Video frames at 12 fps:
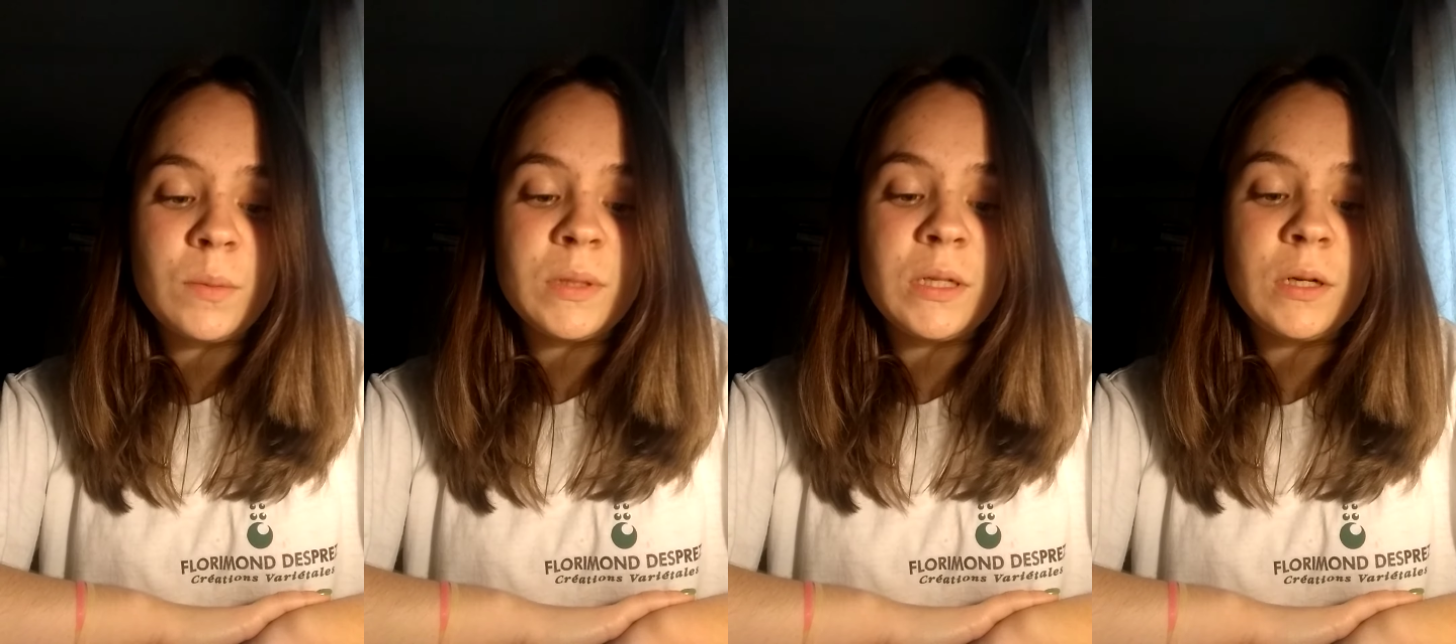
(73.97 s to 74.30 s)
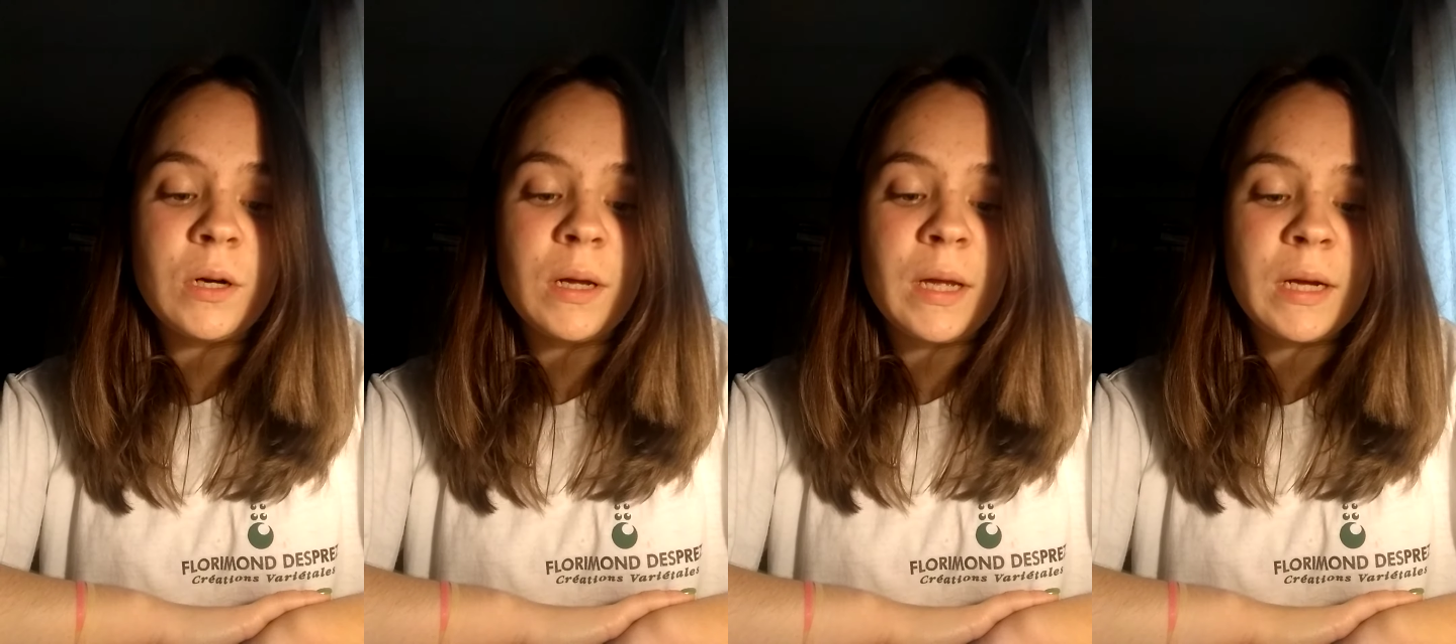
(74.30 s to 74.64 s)

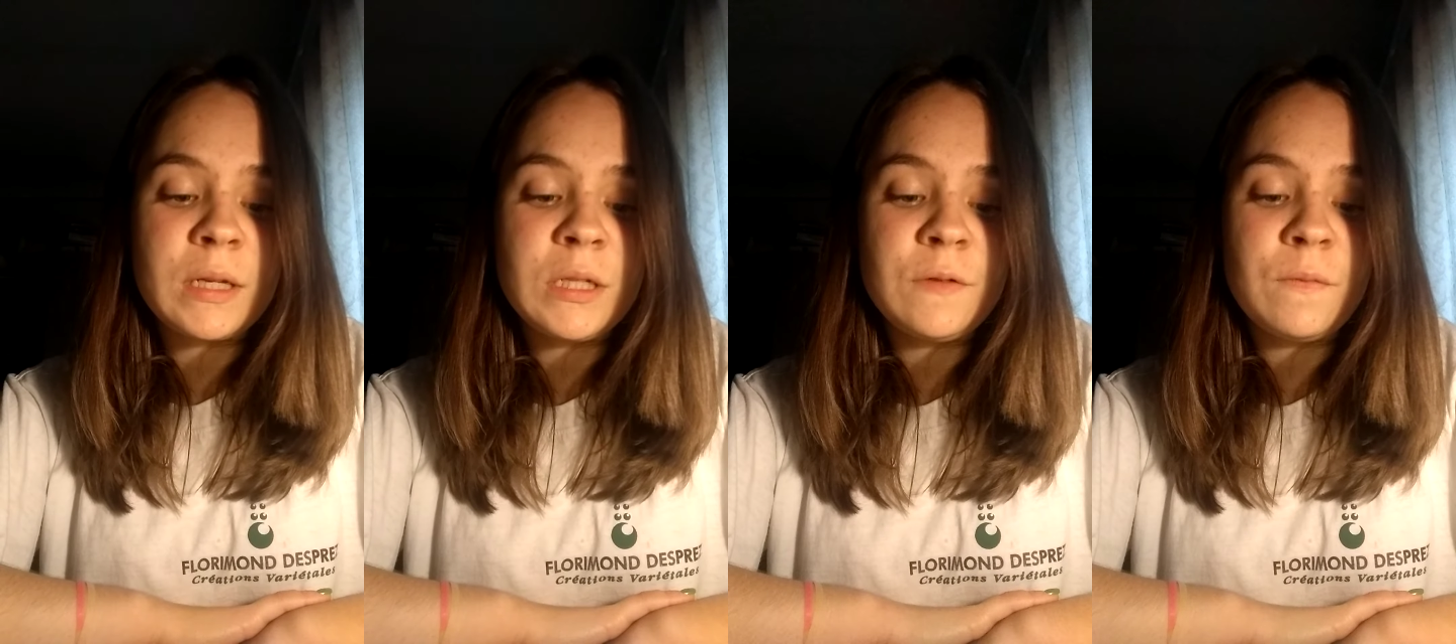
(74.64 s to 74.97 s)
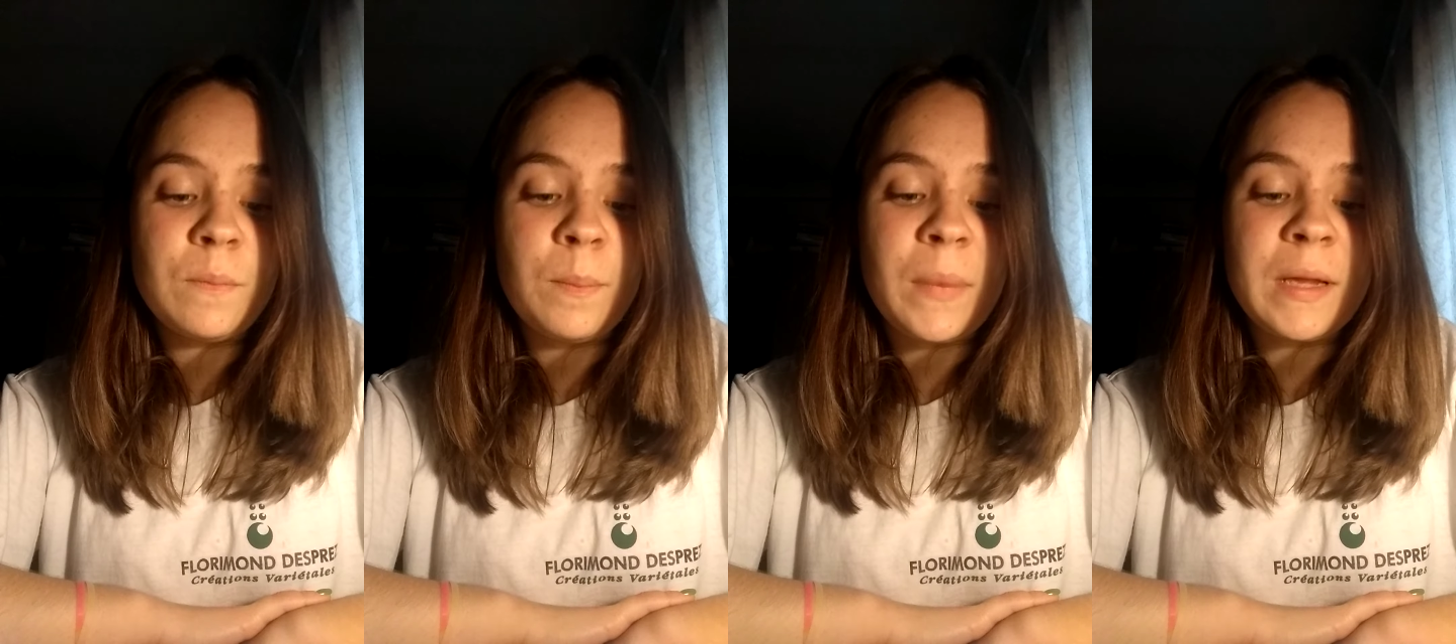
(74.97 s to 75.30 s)
Psychoactive
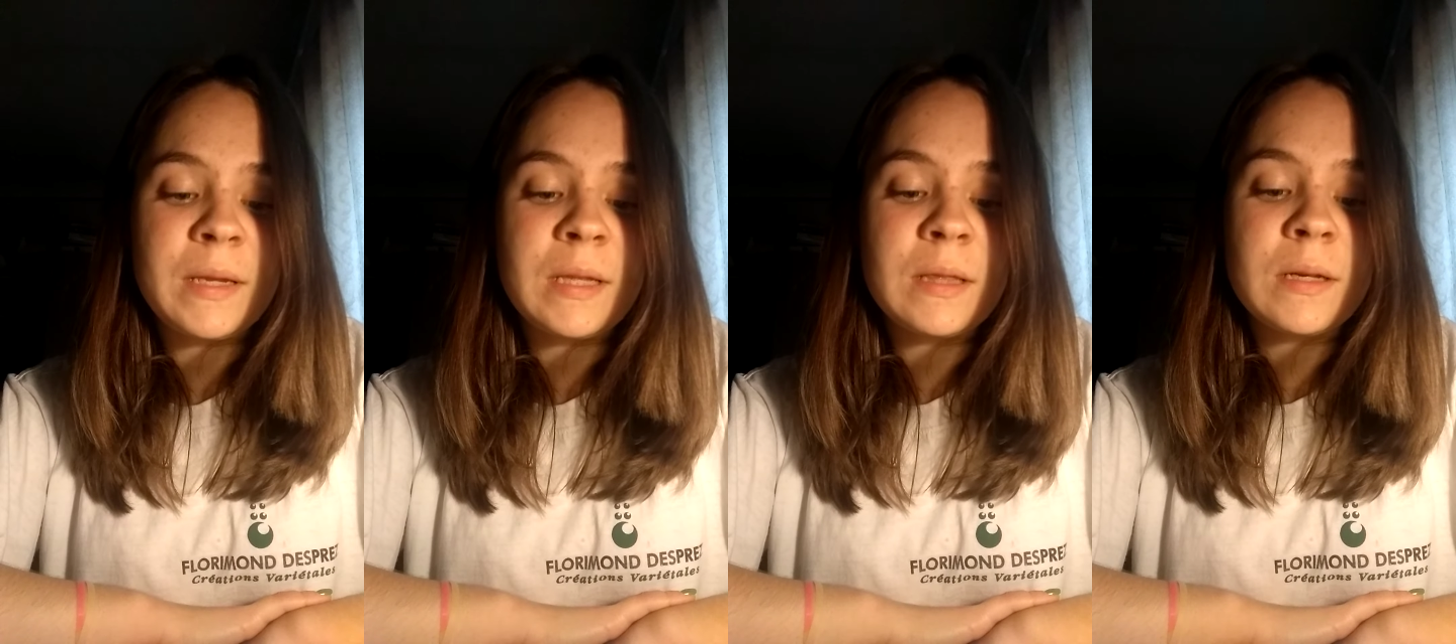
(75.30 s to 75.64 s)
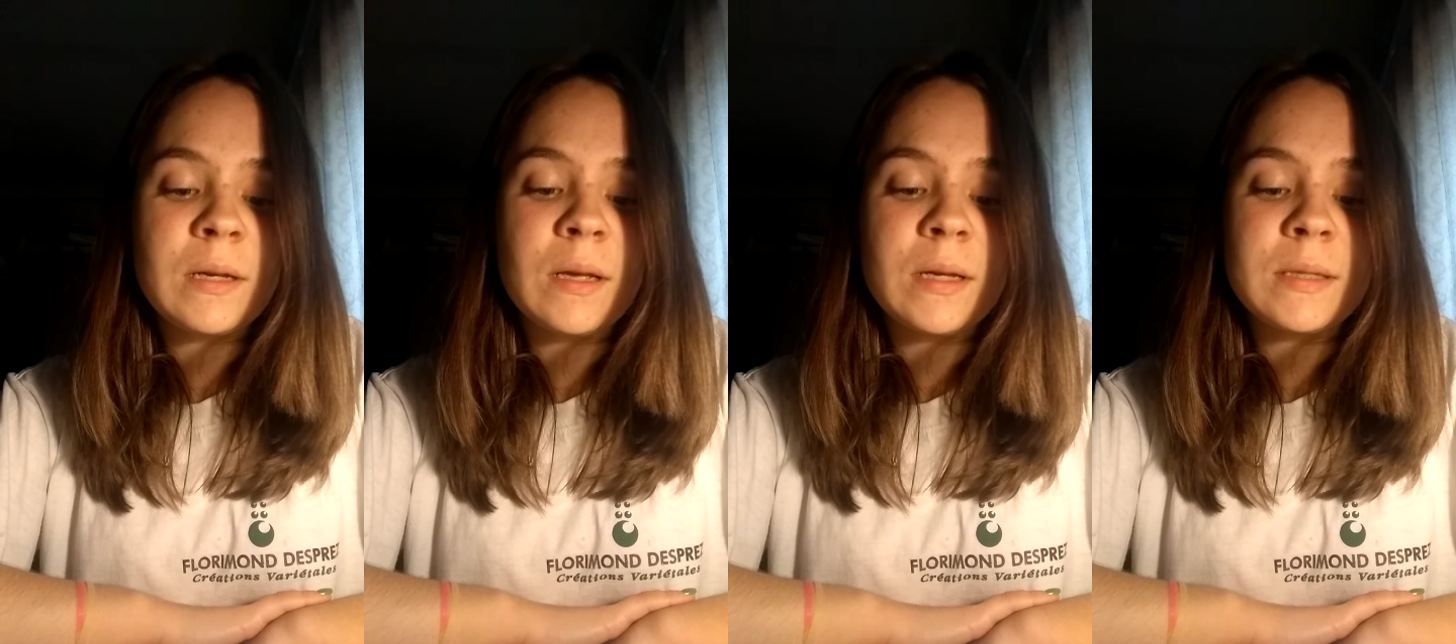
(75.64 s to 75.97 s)
meaning
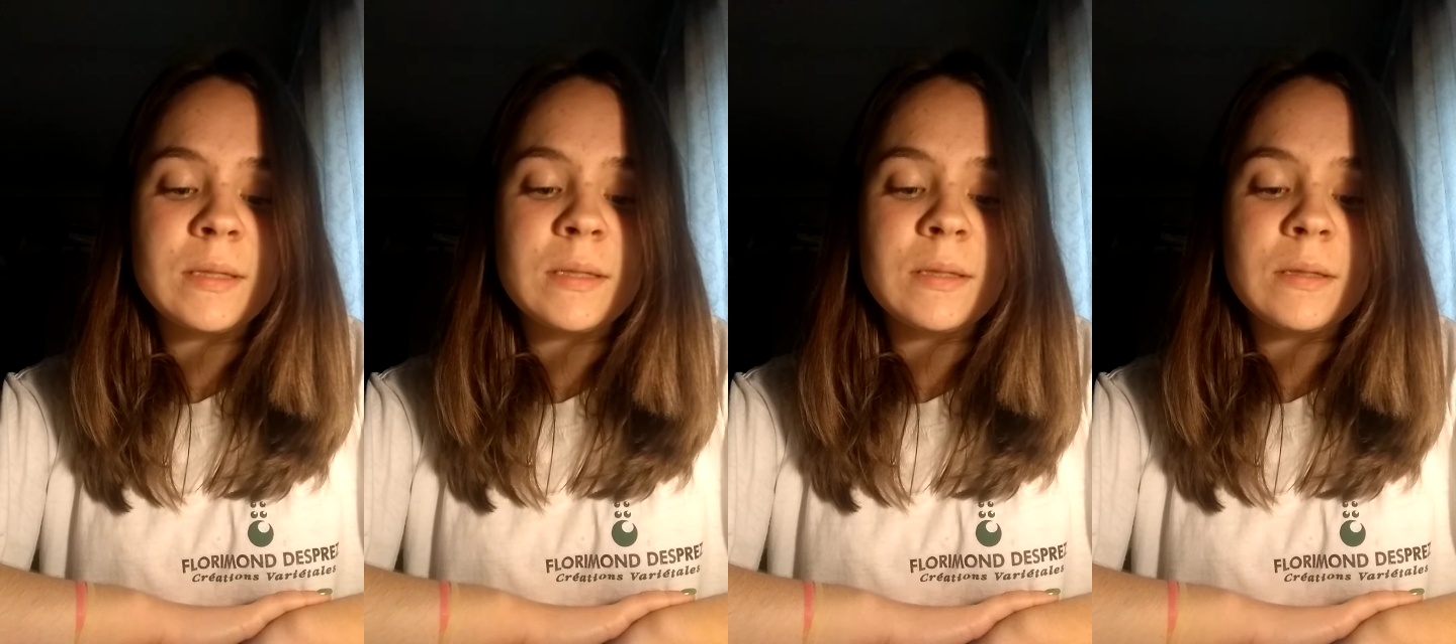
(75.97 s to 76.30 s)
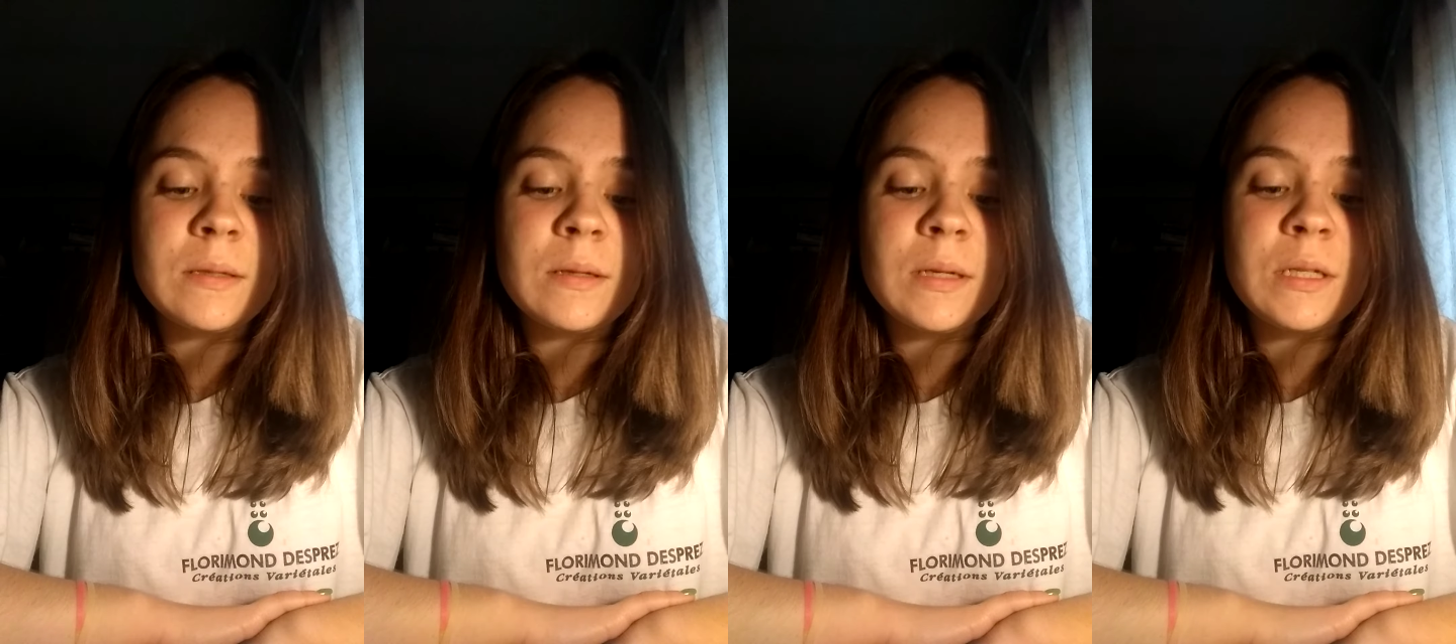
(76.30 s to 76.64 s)

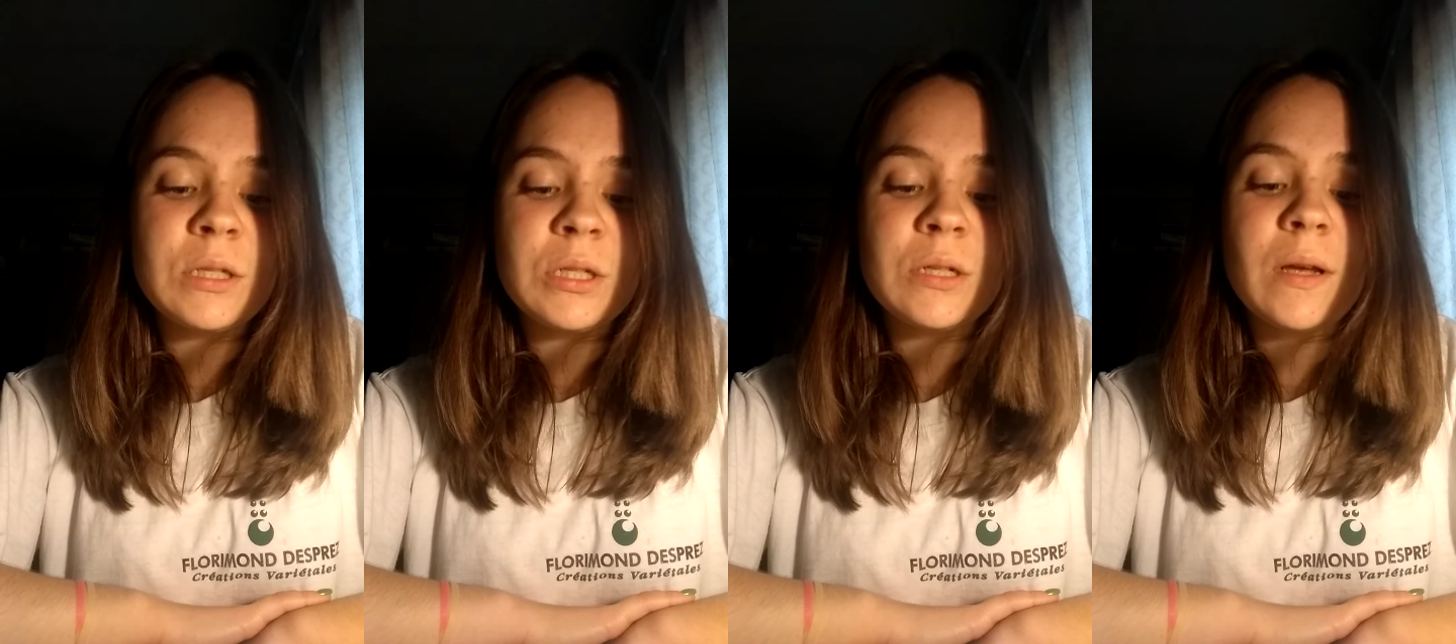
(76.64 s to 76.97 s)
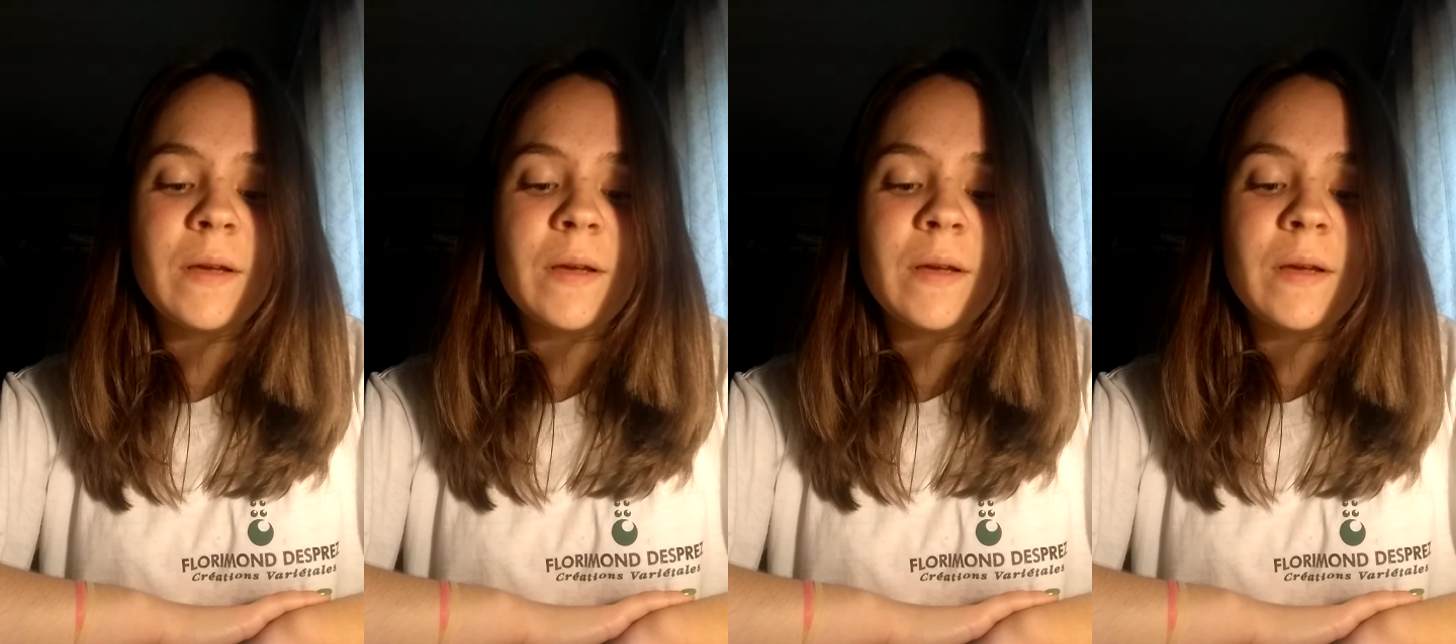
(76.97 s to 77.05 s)
is it